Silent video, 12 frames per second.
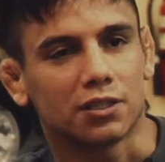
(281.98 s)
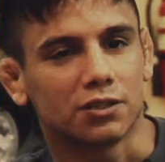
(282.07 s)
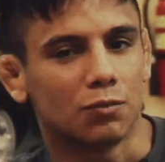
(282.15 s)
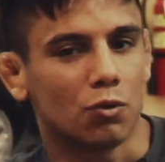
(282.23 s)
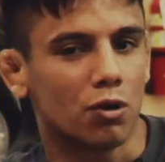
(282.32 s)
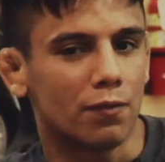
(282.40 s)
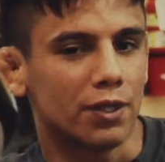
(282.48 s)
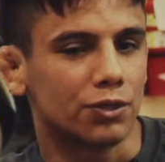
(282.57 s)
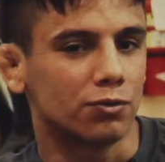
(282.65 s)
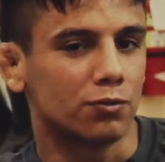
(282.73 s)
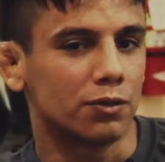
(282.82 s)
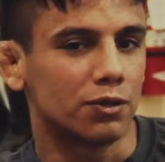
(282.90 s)
because it
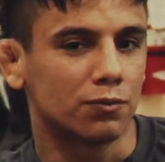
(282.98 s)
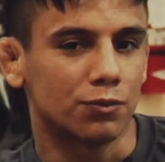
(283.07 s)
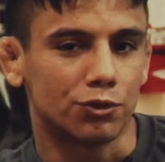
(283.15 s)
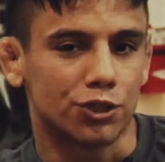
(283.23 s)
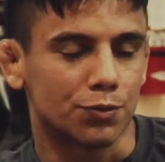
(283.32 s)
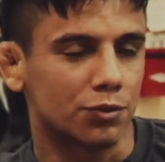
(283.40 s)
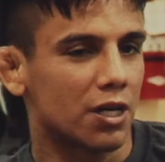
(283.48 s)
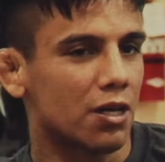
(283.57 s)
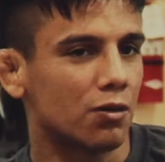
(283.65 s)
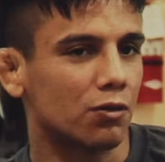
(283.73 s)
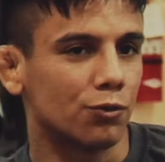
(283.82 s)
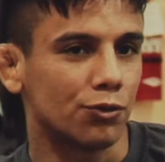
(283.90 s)
motivates you when your chips are
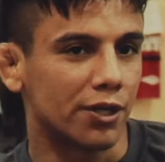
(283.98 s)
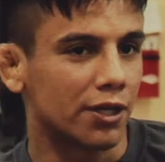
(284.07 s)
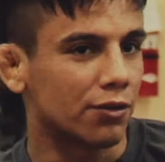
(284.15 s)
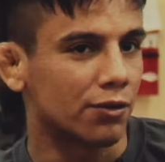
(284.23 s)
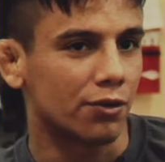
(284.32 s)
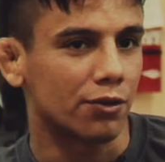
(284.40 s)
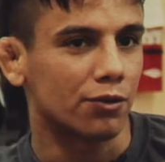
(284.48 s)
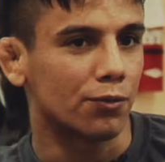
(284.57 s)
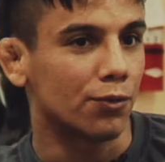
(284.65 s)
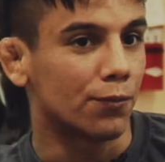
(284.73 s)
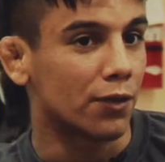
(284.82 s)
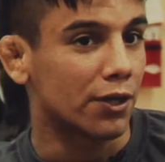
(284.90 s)
down or when you're getting hurt or
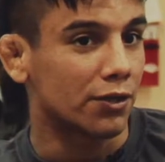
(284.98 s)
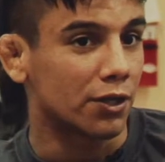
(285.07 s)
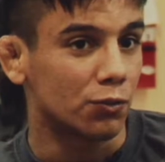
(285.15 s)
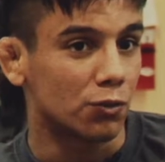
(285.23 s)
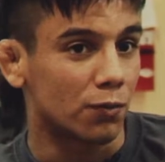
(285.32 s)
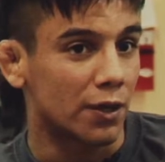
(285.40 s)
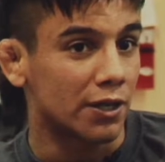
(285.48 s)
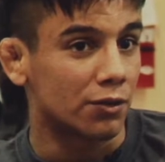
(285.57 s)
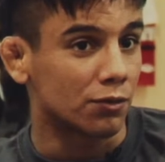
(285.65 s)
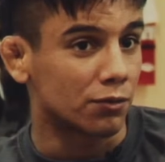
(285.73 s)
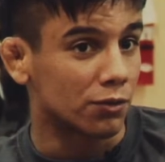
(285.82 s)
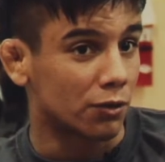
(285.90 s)
when you feel like you're not doing right
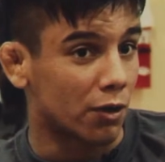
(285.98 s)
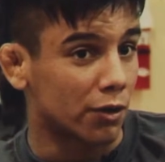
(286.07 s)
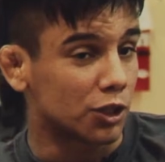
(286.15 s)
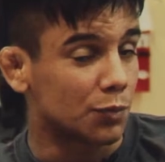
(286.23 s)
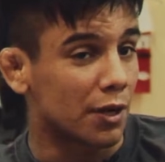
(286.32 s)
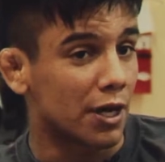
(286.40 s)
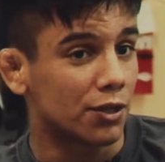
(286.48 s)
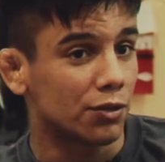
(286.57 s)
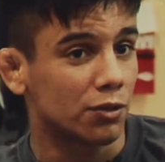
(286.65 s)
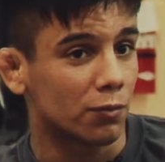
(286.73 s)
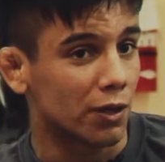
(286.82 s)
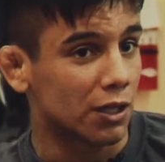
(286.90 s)
and the crowd gets behind
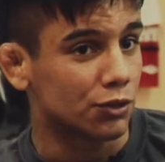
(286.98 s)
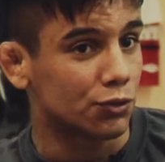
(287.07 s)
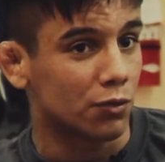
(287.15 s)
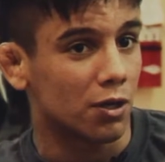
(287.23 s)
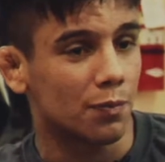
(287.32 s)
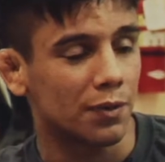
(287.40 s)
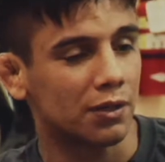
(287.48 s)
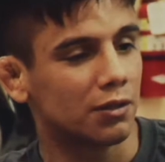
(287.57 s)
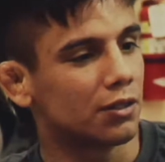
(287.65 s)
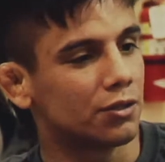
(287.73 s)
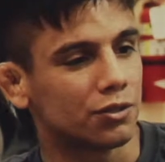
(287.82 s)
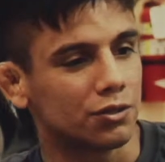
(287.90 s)
you, it rallies you up
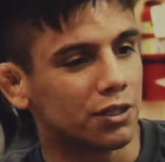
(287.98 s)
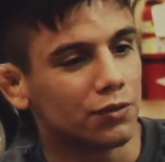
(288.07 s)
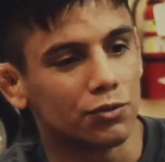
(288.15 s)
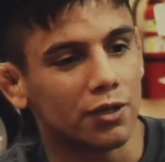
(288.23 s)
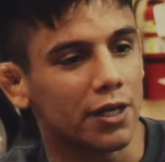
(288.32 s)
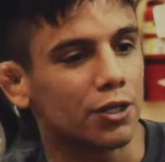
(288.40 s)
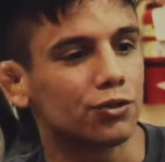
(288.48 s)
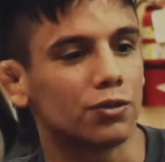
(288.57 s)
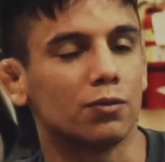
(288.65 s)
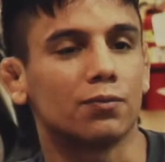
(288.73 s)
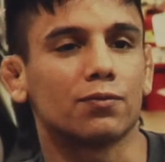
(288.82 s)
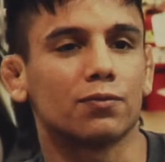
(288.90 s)
and it just gives you that
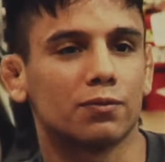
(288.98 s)
extra oomph.